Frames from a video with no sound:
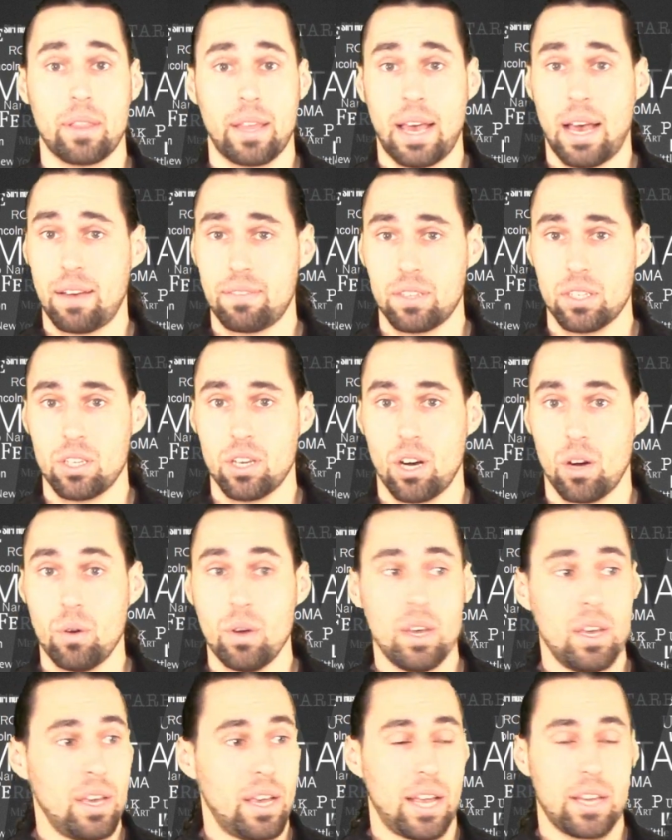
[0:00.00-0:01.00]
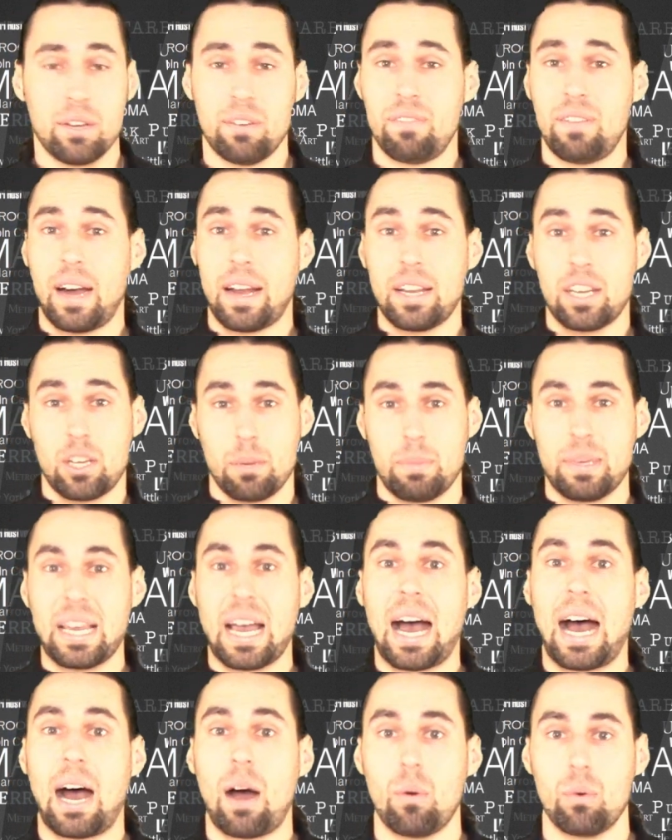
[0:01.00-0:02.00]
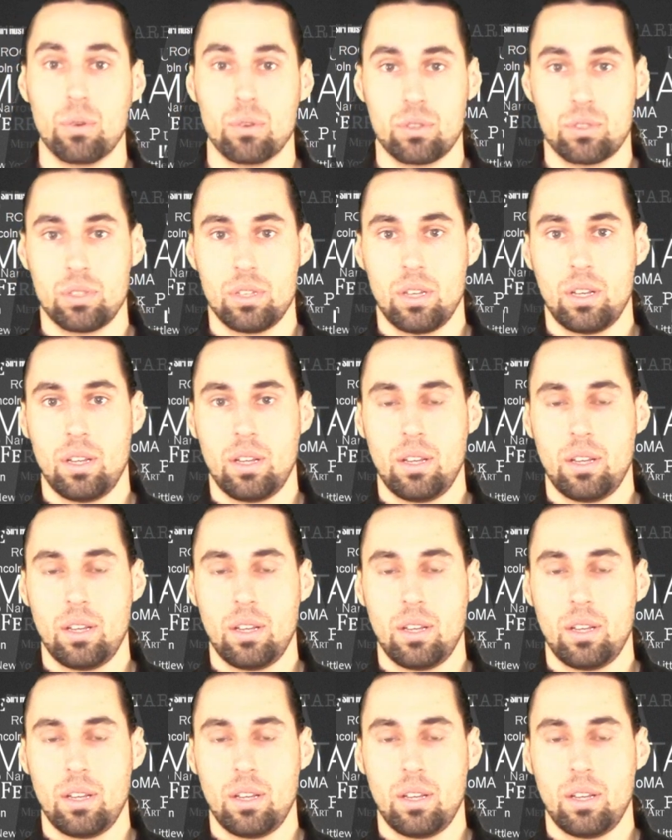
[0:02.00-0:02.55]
they have to go, and you'll find it could be hours.